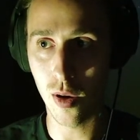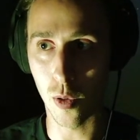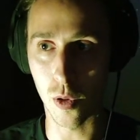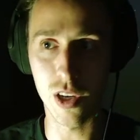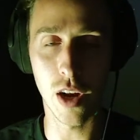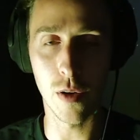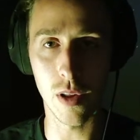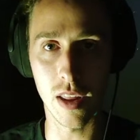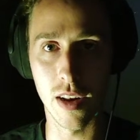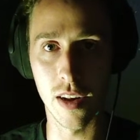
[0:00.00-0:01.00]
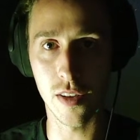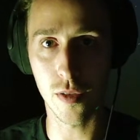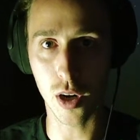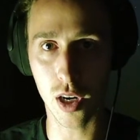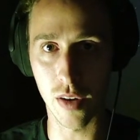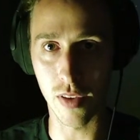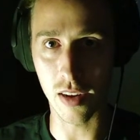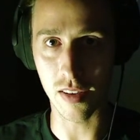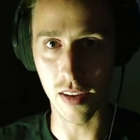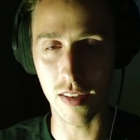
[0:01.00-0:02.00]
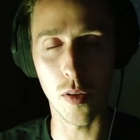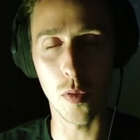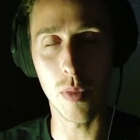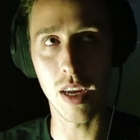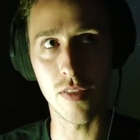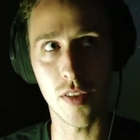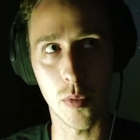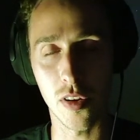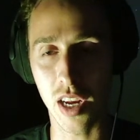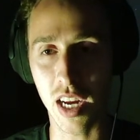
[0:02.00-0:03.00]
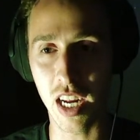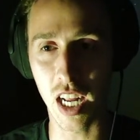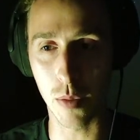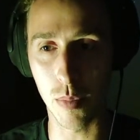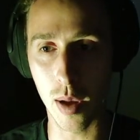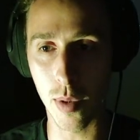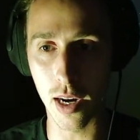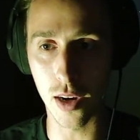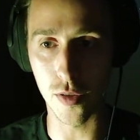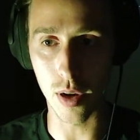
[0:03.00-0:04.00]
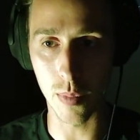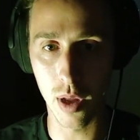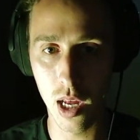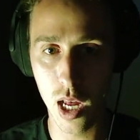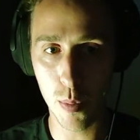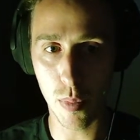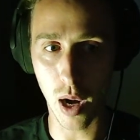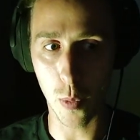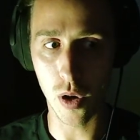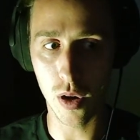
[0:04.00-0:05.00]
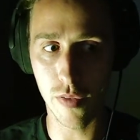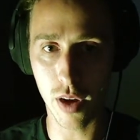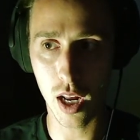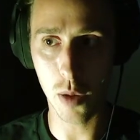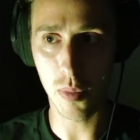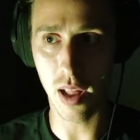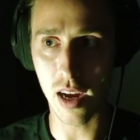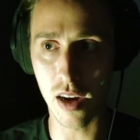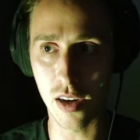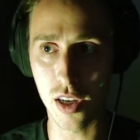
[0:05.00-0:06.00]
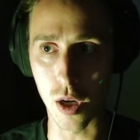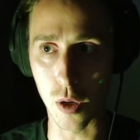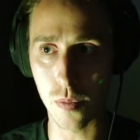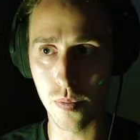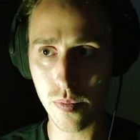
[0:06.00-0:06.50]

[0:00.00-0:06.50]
or generally the destruction of innocence. That would be if someone's eating a baby in a dream. But I wonder if it could apply here too.